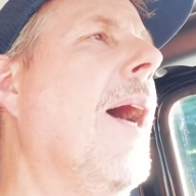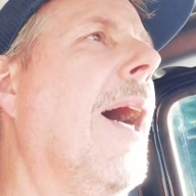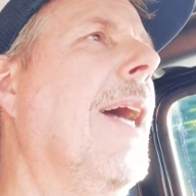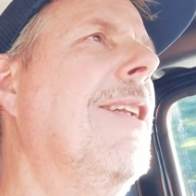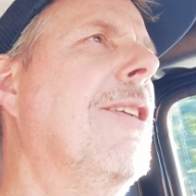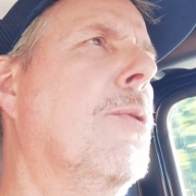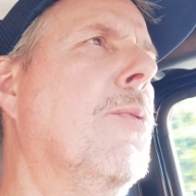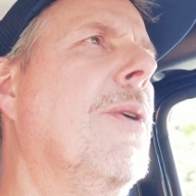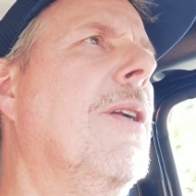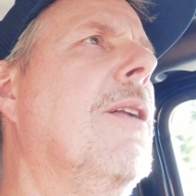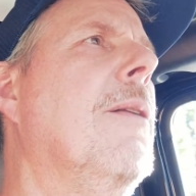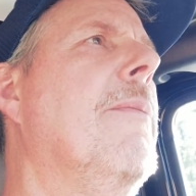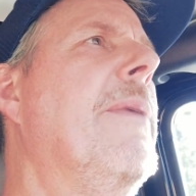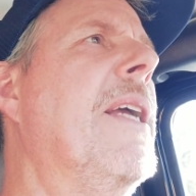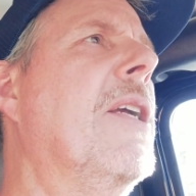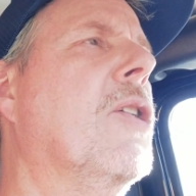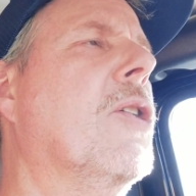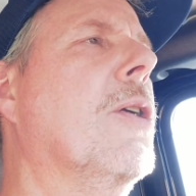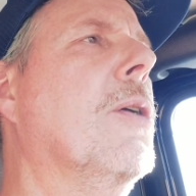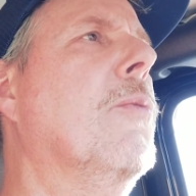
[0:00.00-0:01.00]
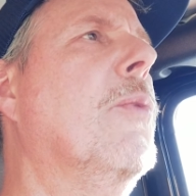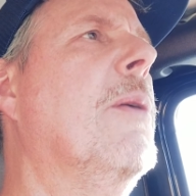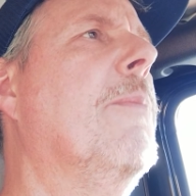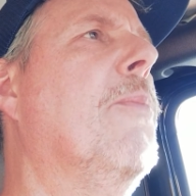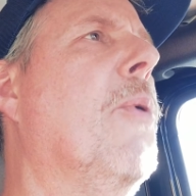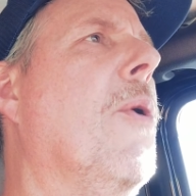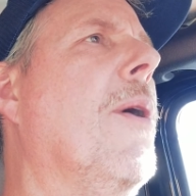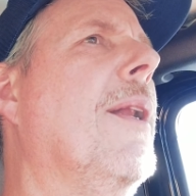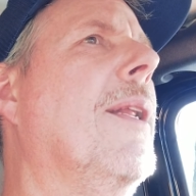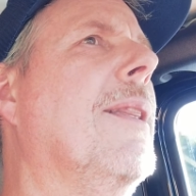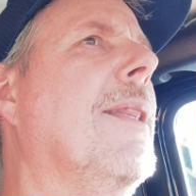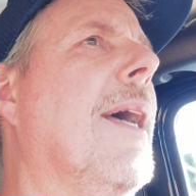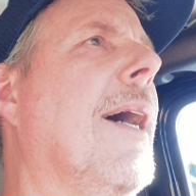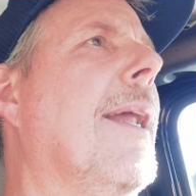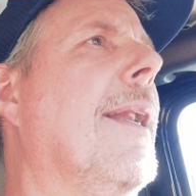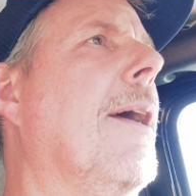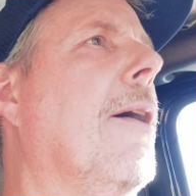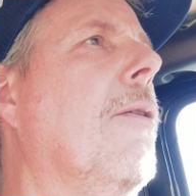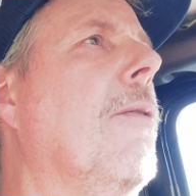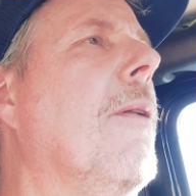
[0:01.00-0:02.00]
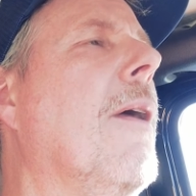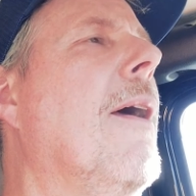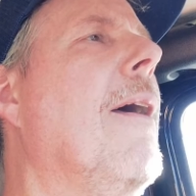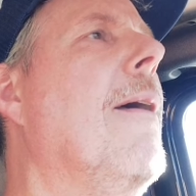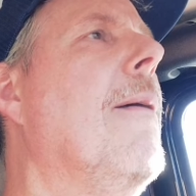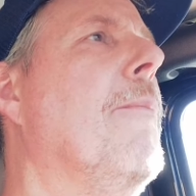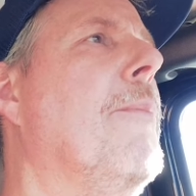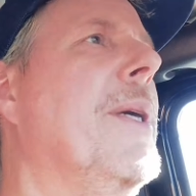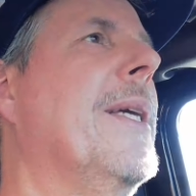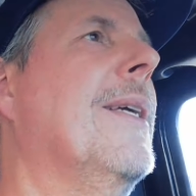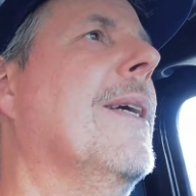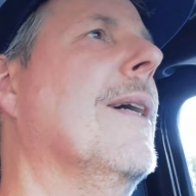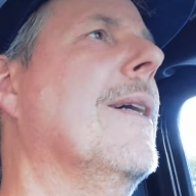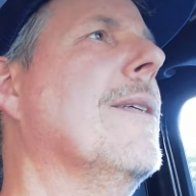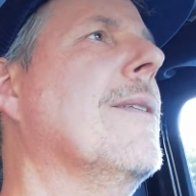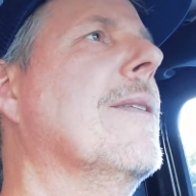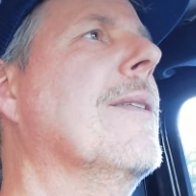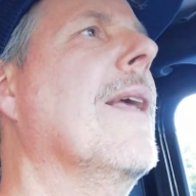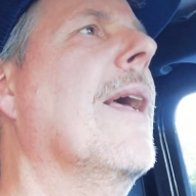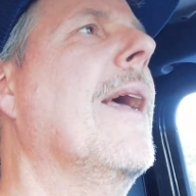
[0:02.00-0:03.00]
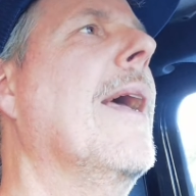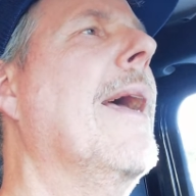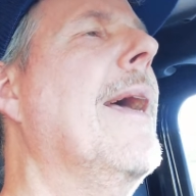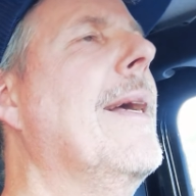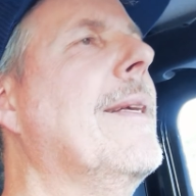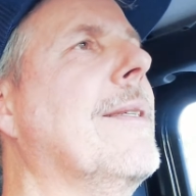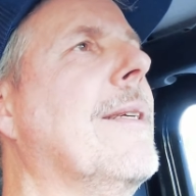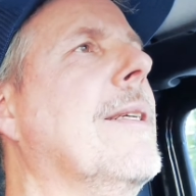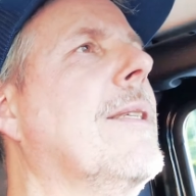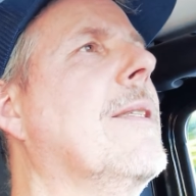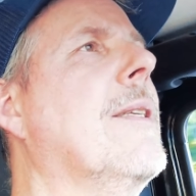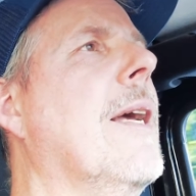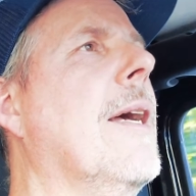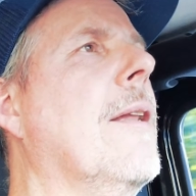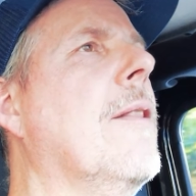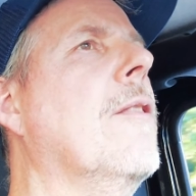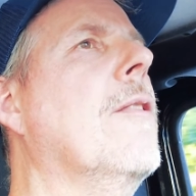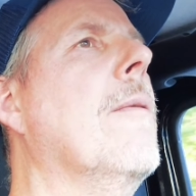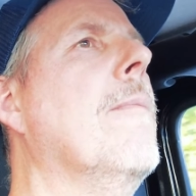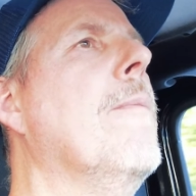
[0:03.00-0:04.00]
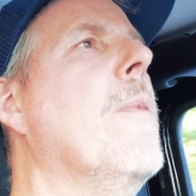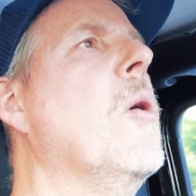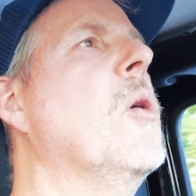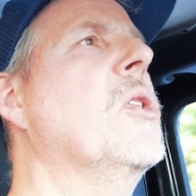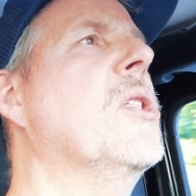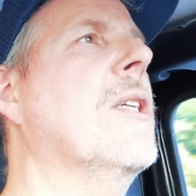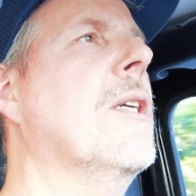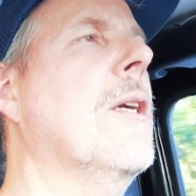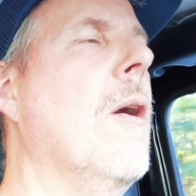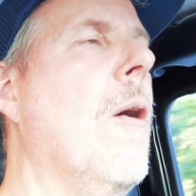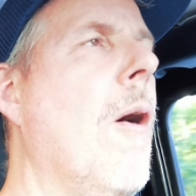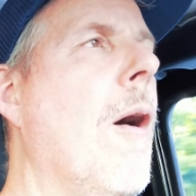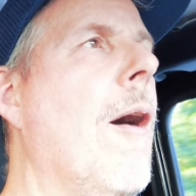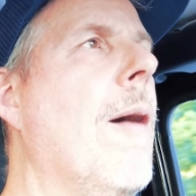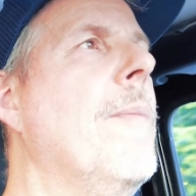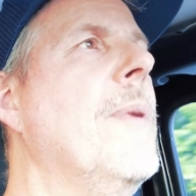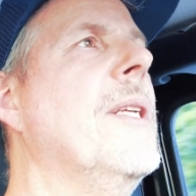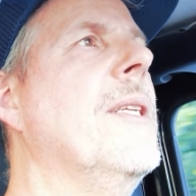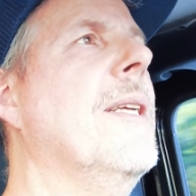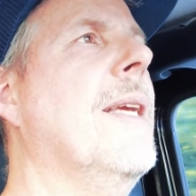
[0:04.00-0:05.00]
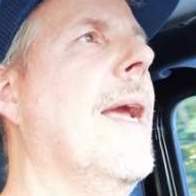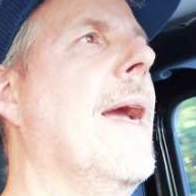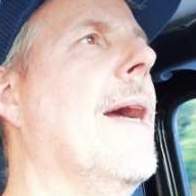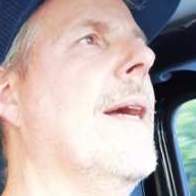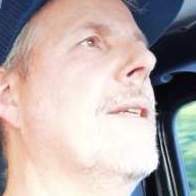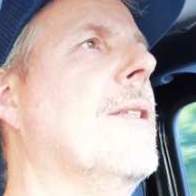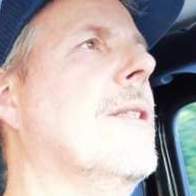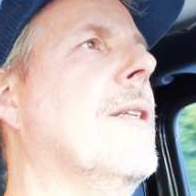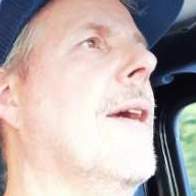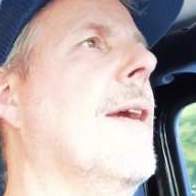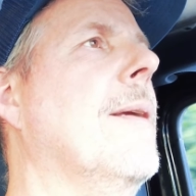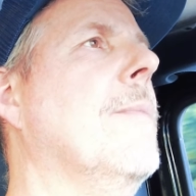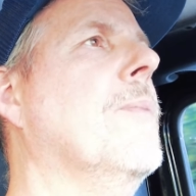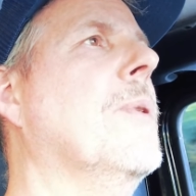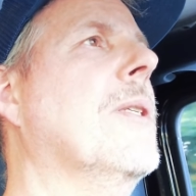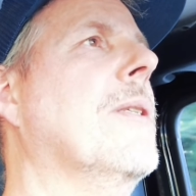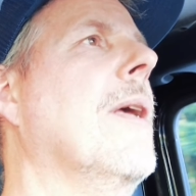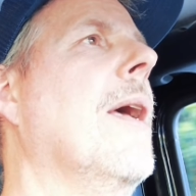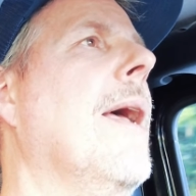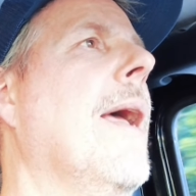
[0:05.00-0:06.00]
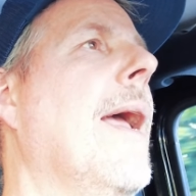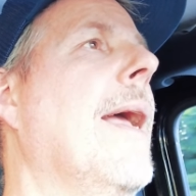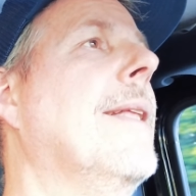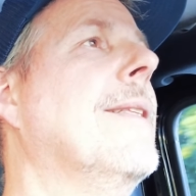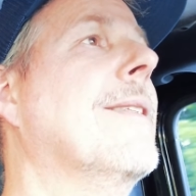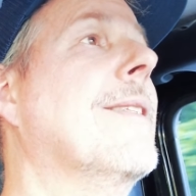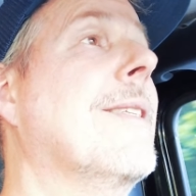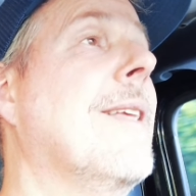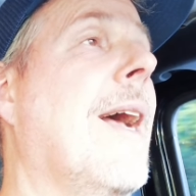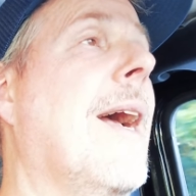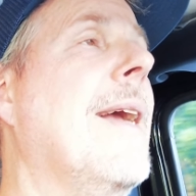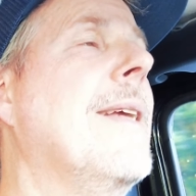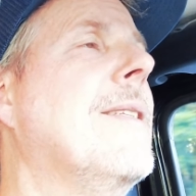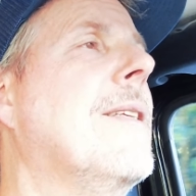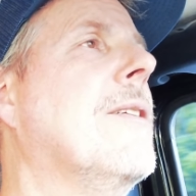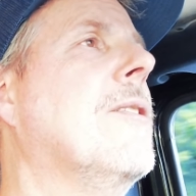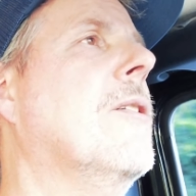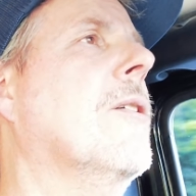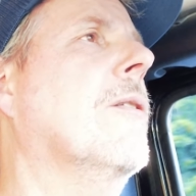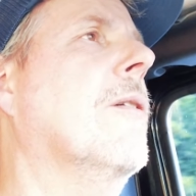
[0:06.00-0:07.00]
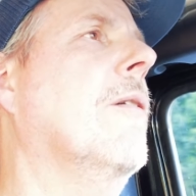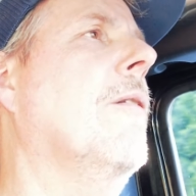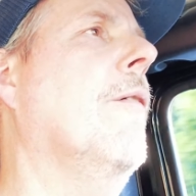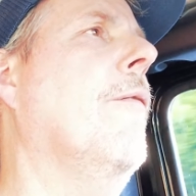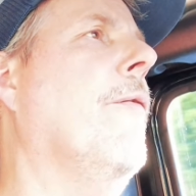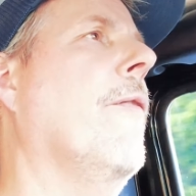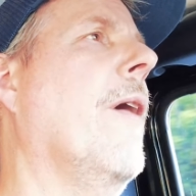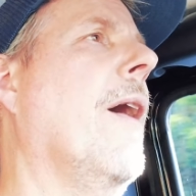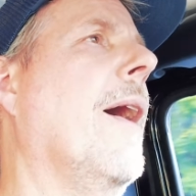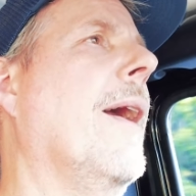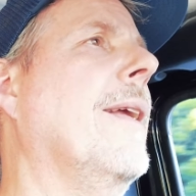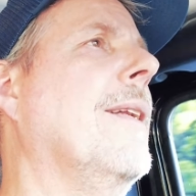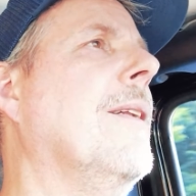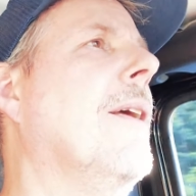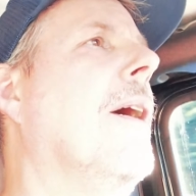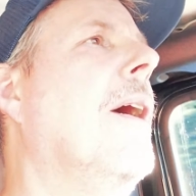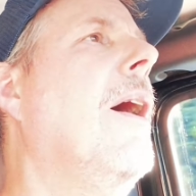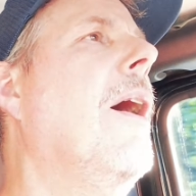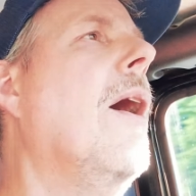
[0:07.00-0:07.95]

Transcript: I just wanted to make sure we pointed that out because, as I said, the most common cache types and sizes you're going to find